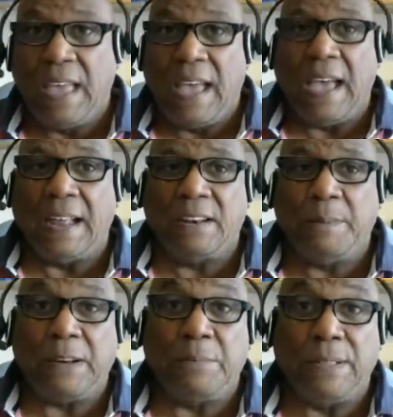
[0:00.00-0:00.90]
and a
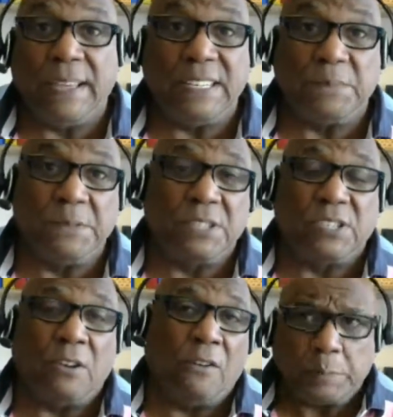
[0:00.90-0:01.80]
better
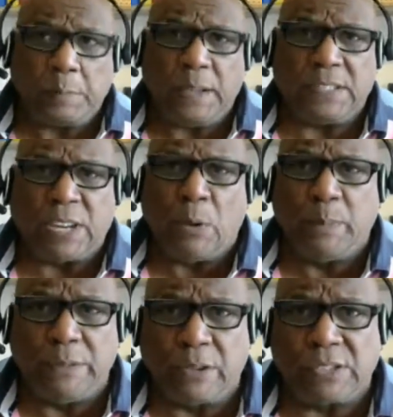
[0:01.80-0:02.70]
placement of tower
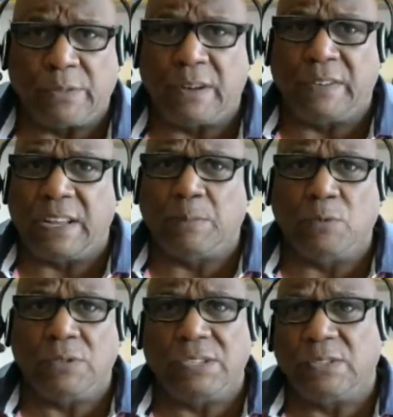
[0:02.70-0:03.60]
blocks around
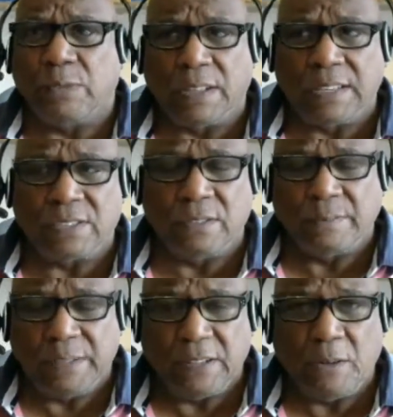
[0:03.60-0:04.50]
airports as well. That's going
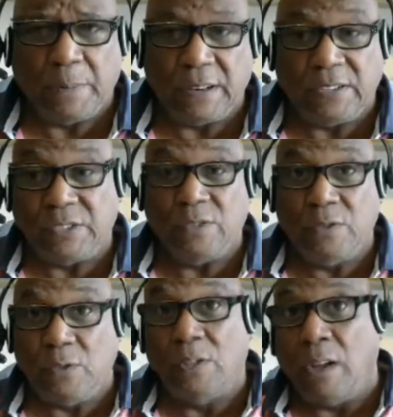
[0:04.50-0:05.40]
to be a lot better, so
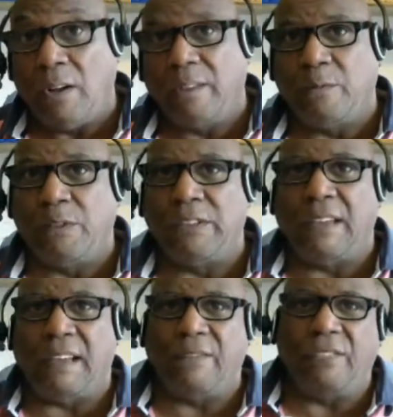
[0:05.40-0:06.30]
no longer will you
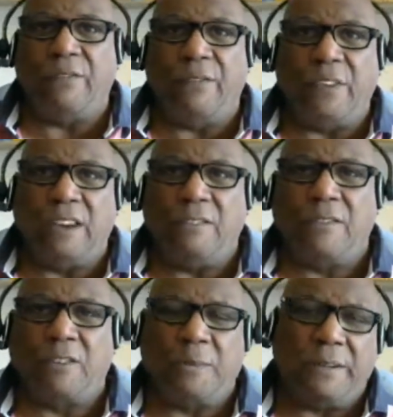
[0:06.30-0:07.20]
have the fear
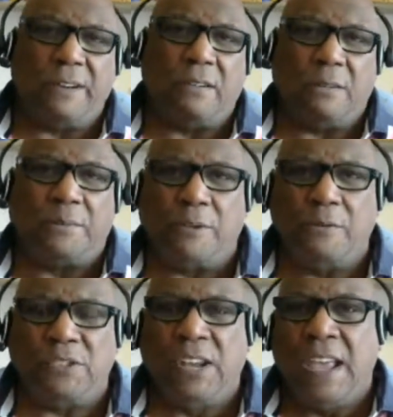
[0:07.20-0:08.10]
of coming in on
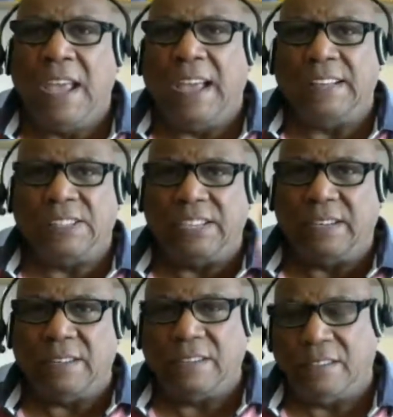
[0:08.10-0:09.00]
approach and
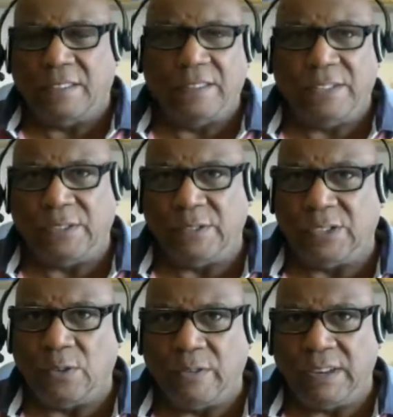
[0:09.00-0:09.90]
seeing a
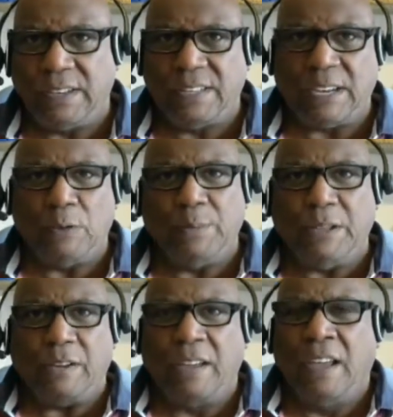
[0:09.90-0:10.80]
32-story tower
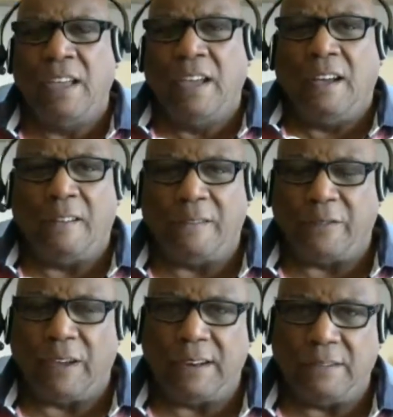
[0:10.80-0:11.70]
block on
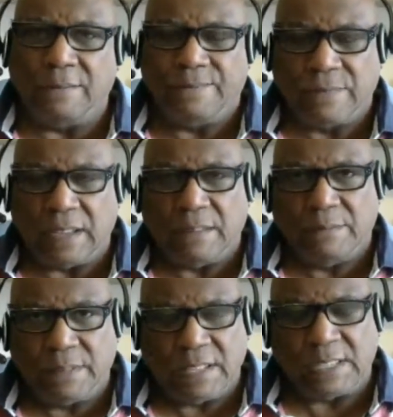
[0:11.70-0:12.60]
final.
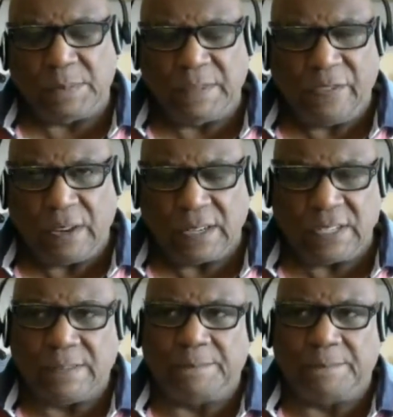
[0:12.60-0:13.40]
That's been fixed.